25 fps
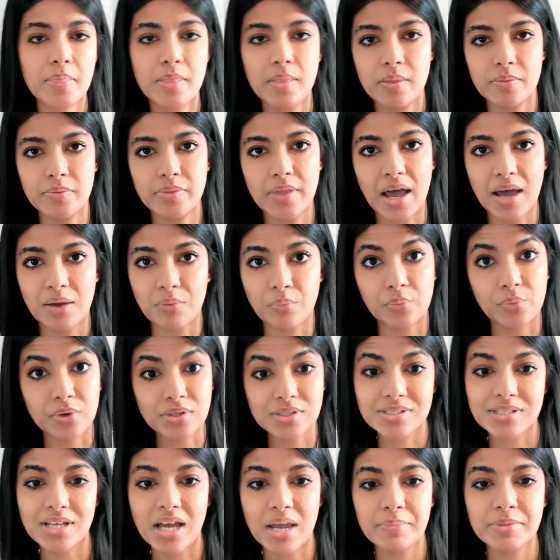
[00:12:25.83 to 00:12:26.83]
that
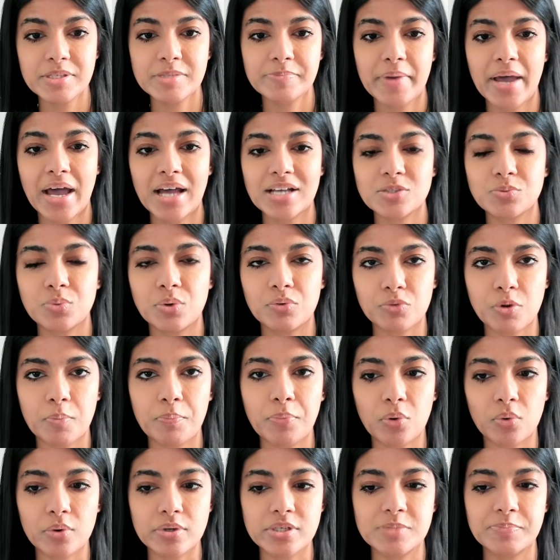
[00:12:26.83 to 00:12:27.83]
once time has passed, when
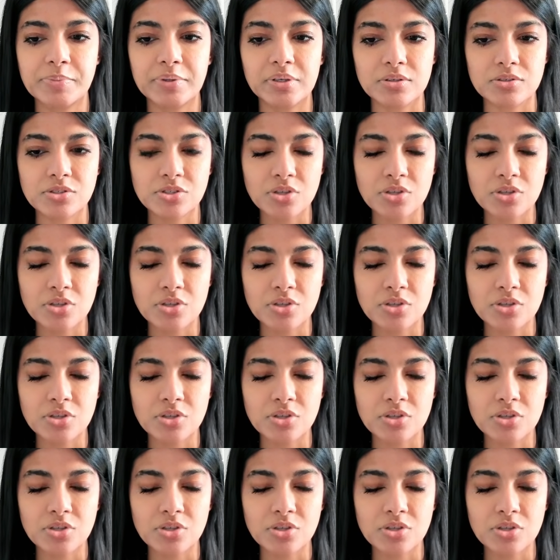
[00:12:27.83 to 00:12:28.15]
rapport is built.